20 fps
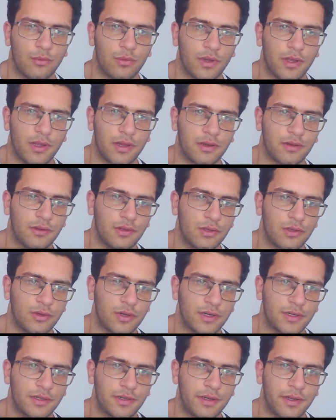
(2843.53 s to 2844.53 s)
when
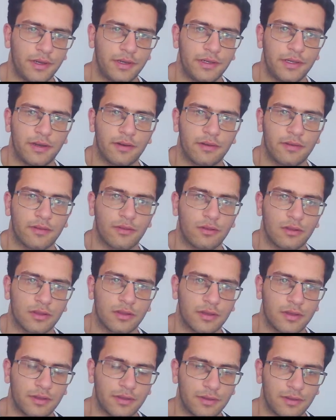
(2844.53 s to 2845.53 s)
you are 9 years
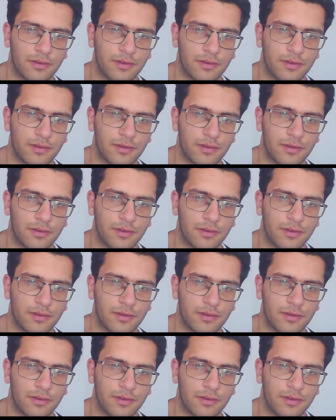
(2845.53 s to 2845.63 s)
old.